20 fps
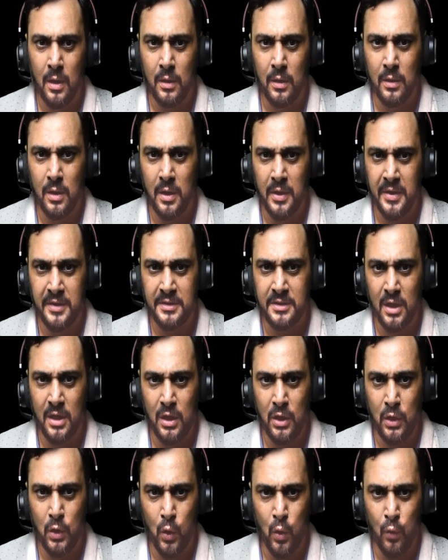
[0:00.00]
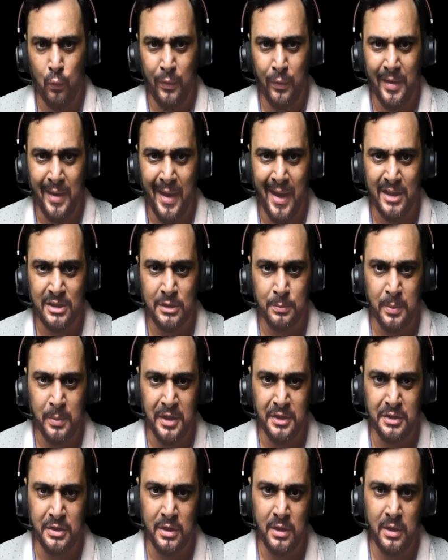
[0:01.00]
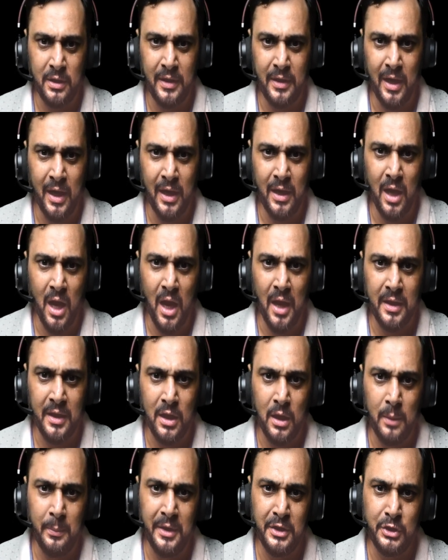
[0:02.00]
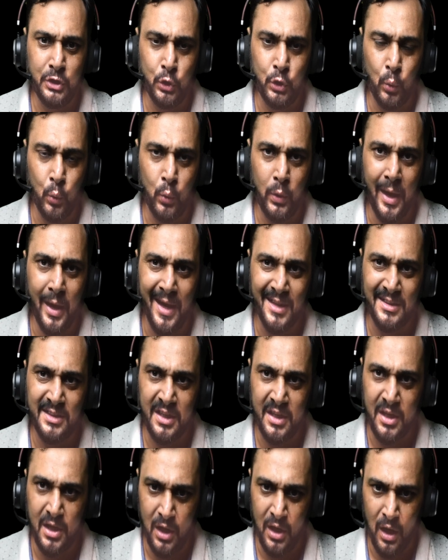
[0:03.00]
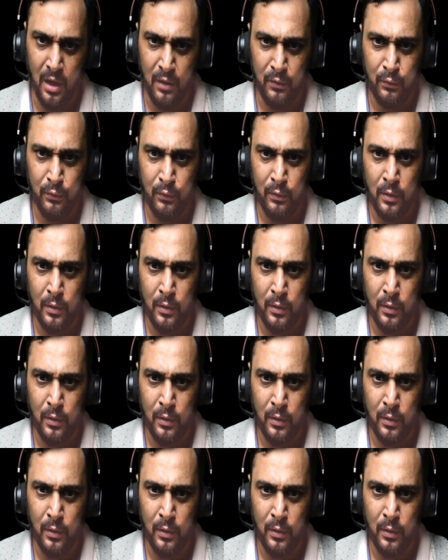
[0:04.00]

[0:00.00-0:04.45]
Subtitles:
The result of an expression can either be shown as a graph,